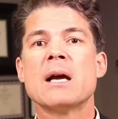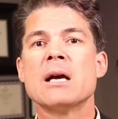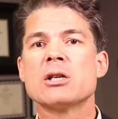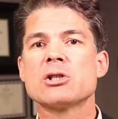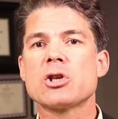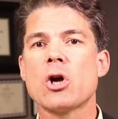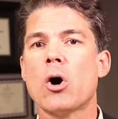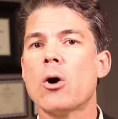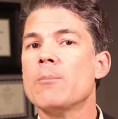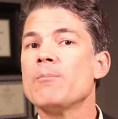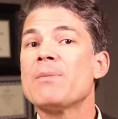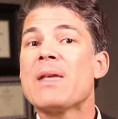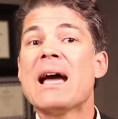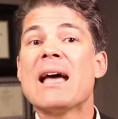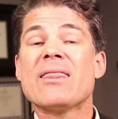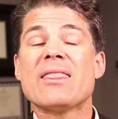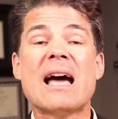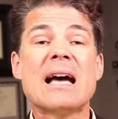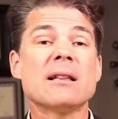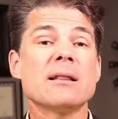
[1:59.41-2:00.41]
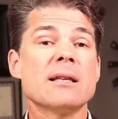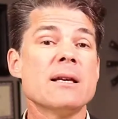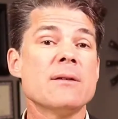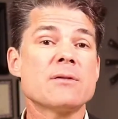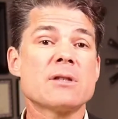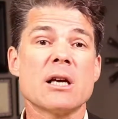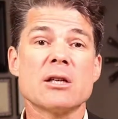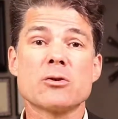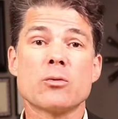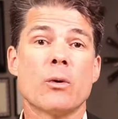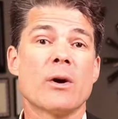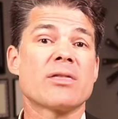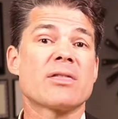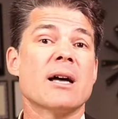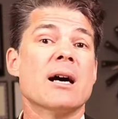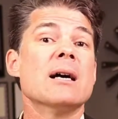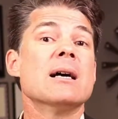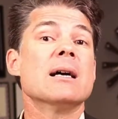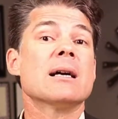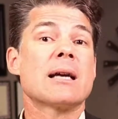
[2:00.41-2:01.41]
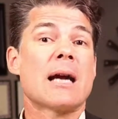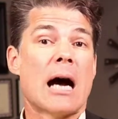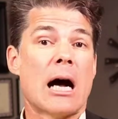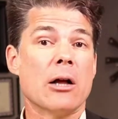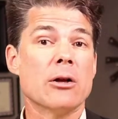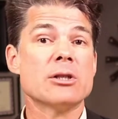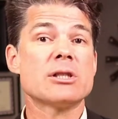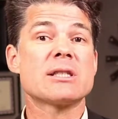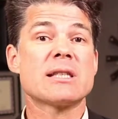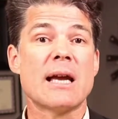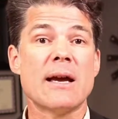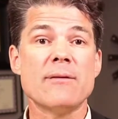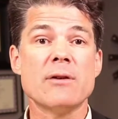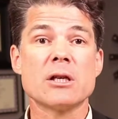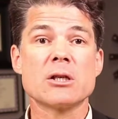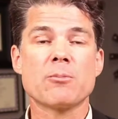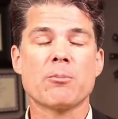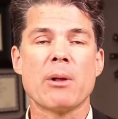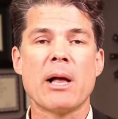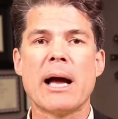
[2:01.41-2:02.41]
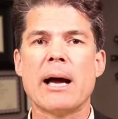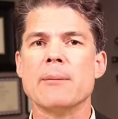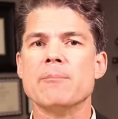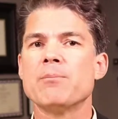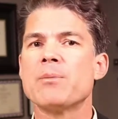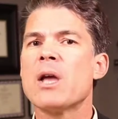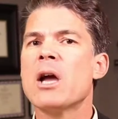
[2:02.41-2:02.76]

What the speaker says: So that leaves us with the college savings plan.